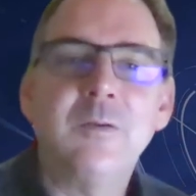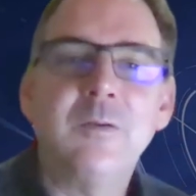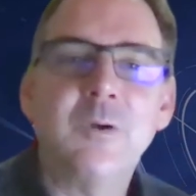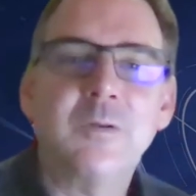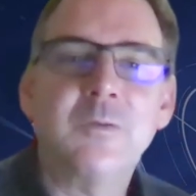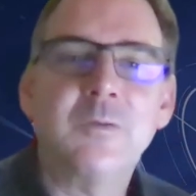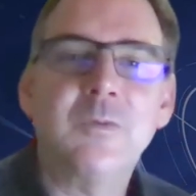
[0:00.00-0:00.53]

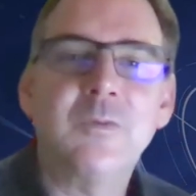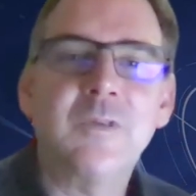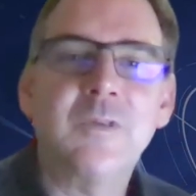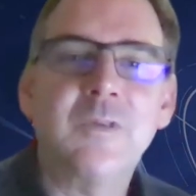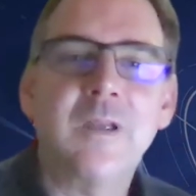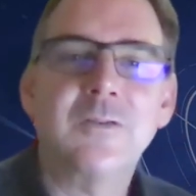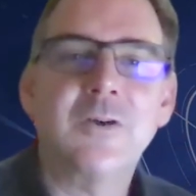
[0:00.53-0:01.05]
what
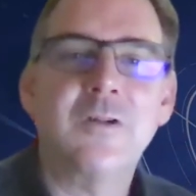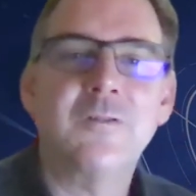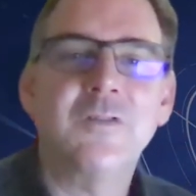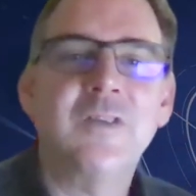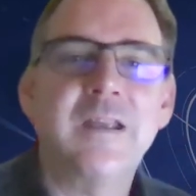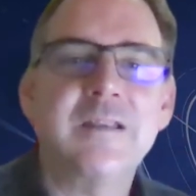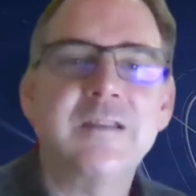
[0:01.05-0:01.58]
this
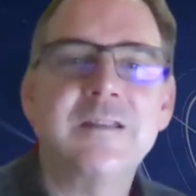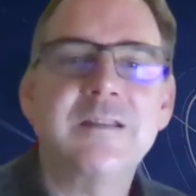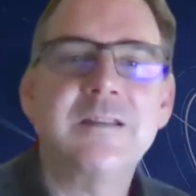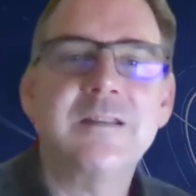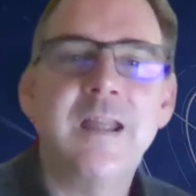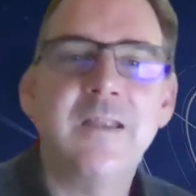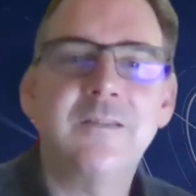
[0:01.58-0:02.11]

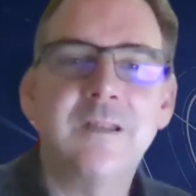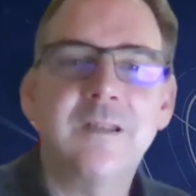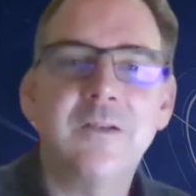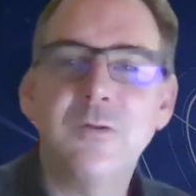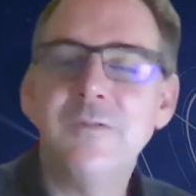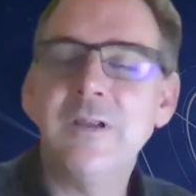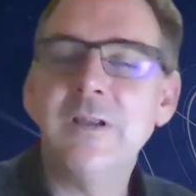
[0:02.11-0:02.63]
conversation has
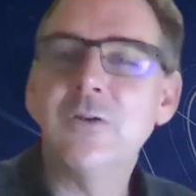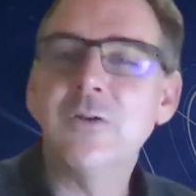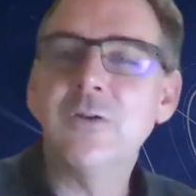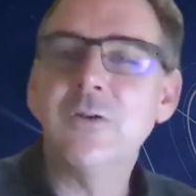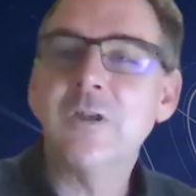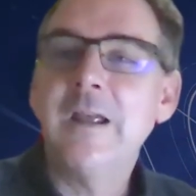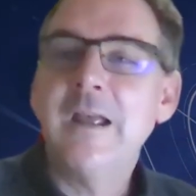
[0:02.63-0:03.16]

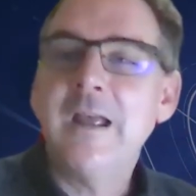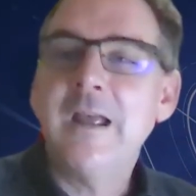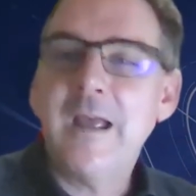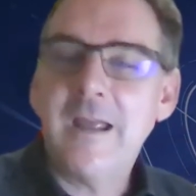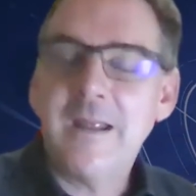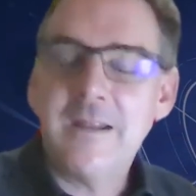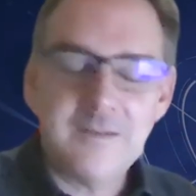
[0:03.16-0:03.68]
revealed.
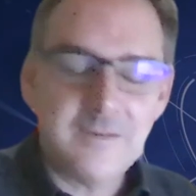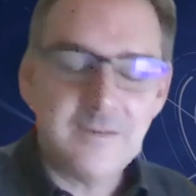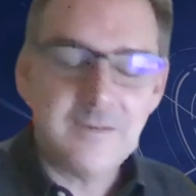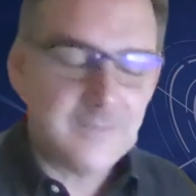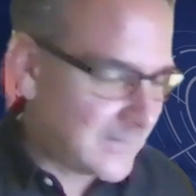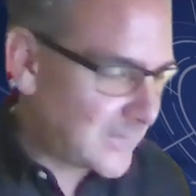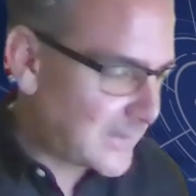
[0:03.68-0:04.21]
And
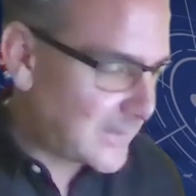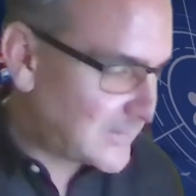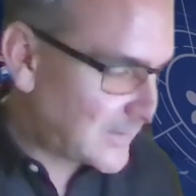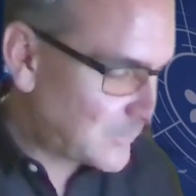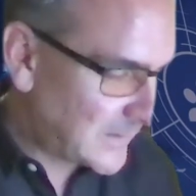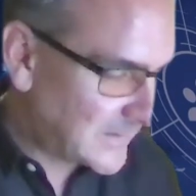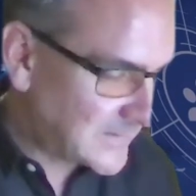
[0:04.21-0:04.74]

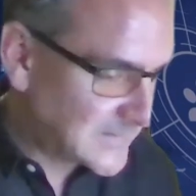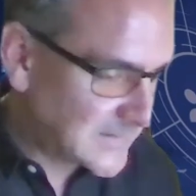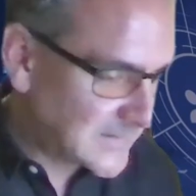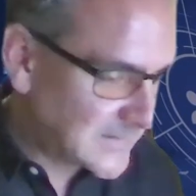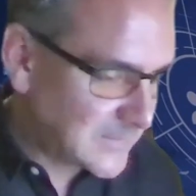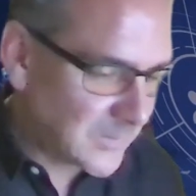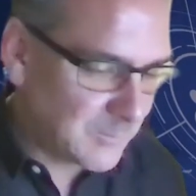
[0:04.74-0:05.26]
we can
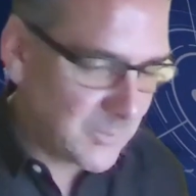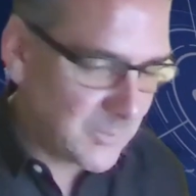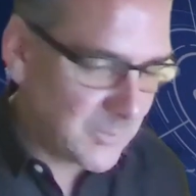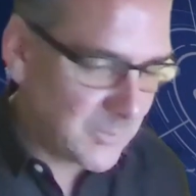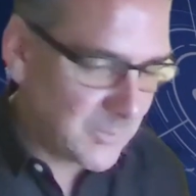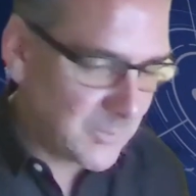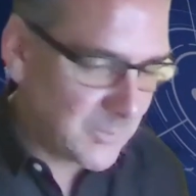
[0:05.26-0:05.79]
see what
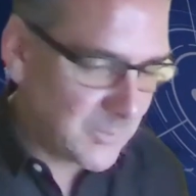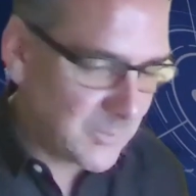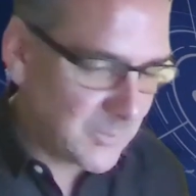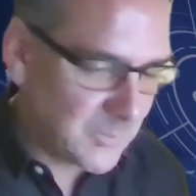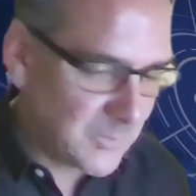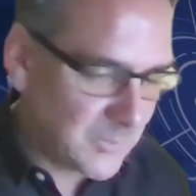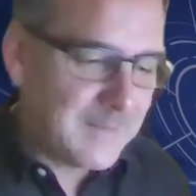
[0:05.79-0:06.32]
emerges. So,
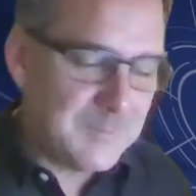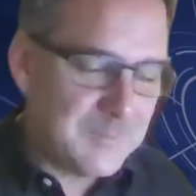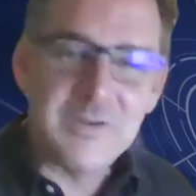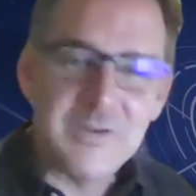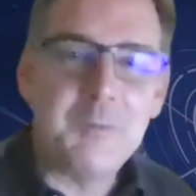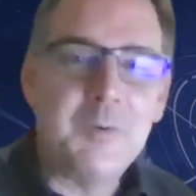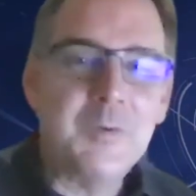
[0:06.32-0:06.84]

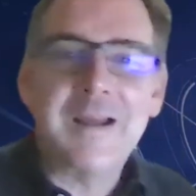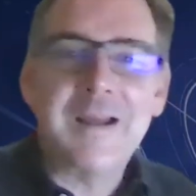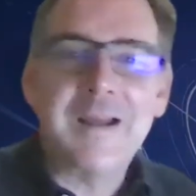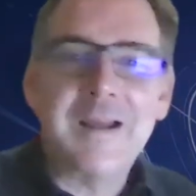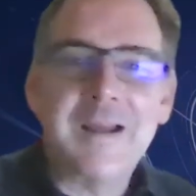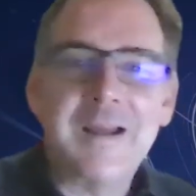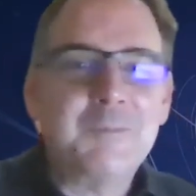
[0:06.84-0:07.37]
Mzamo,
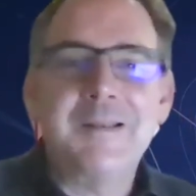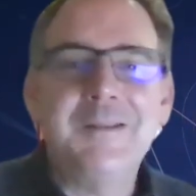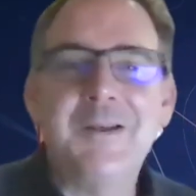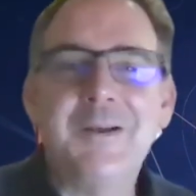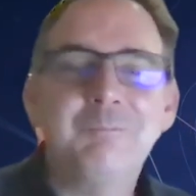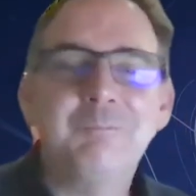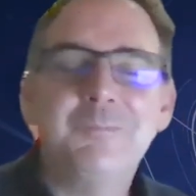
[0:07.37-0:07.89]
like,
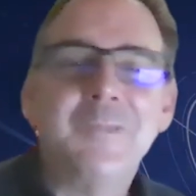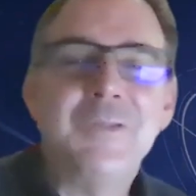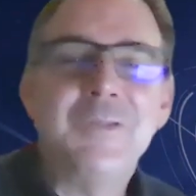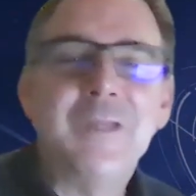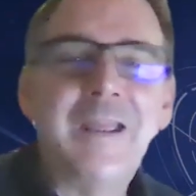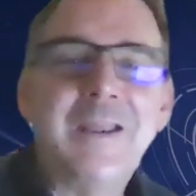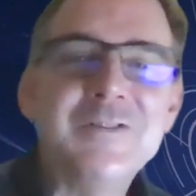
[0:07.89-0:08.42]
you know,
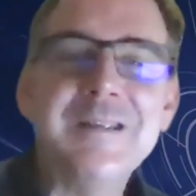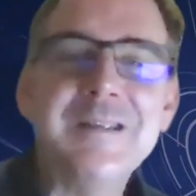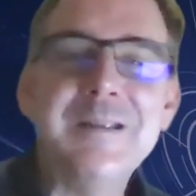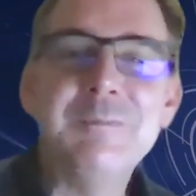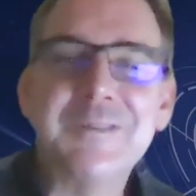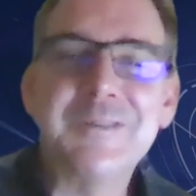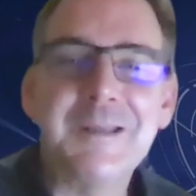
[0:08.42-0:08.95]
thank you
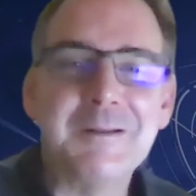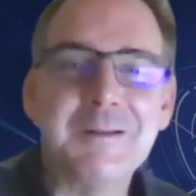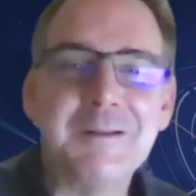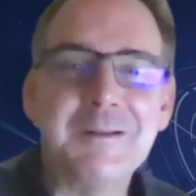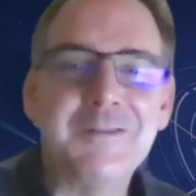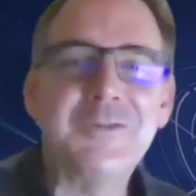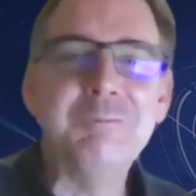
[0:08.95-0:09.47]
seems
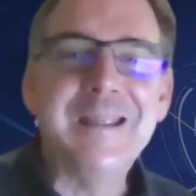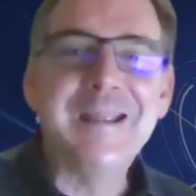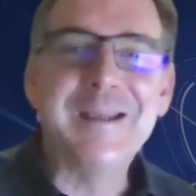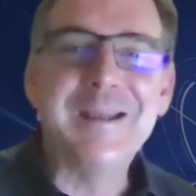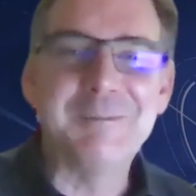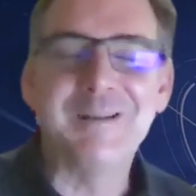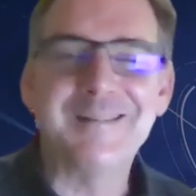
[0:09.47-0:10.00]
too
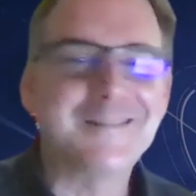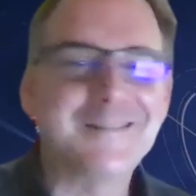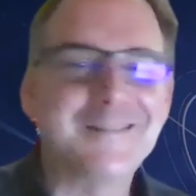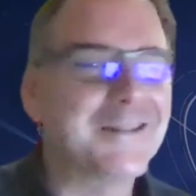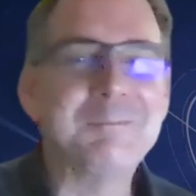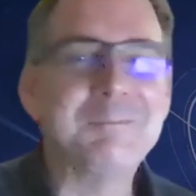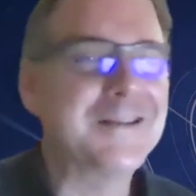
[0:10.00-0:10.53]
meager,
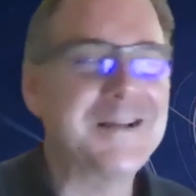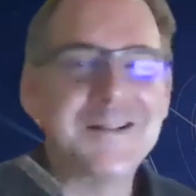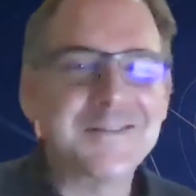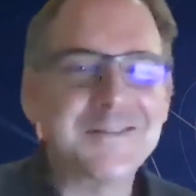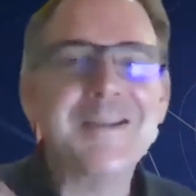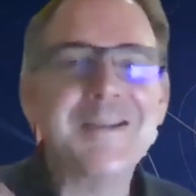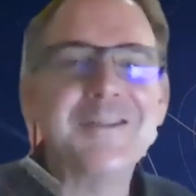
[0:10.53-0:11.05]
but
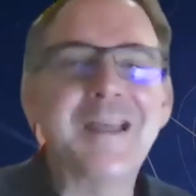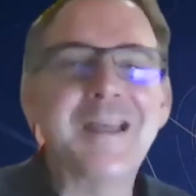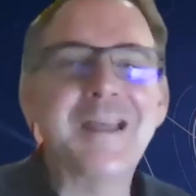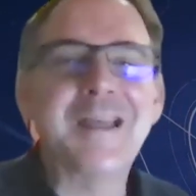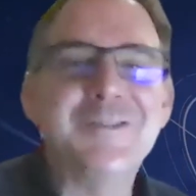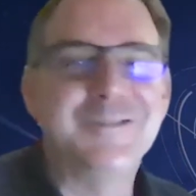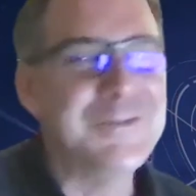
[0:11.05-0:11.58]
I'll say
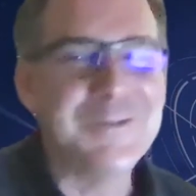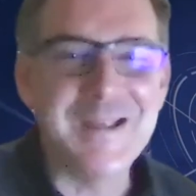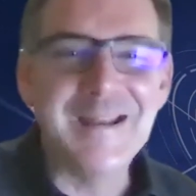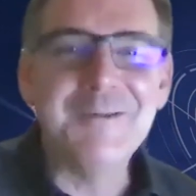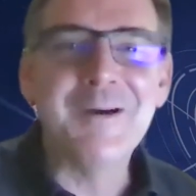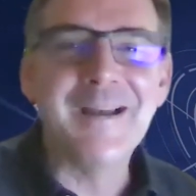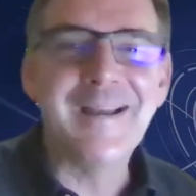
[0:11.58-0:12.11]
thank you to
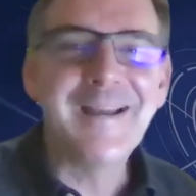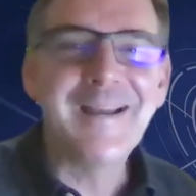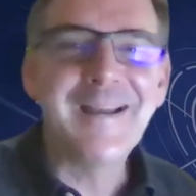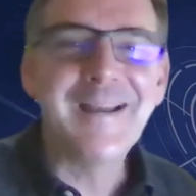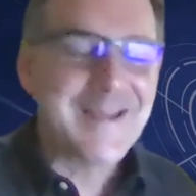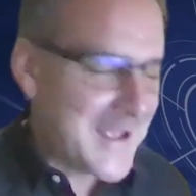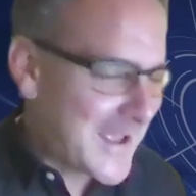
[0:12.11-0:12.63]
you
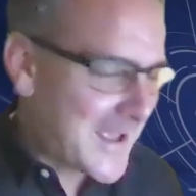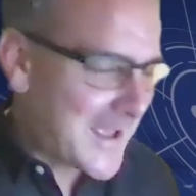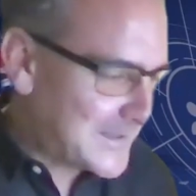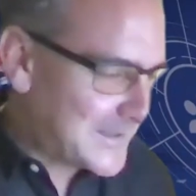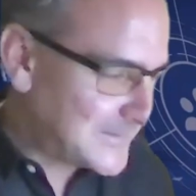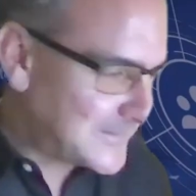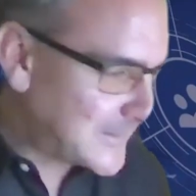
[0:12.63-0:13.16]
anyway.
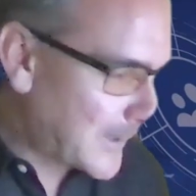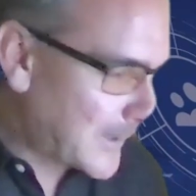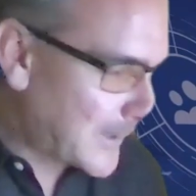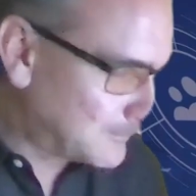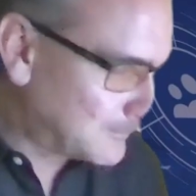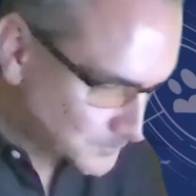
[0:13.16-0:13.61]
And,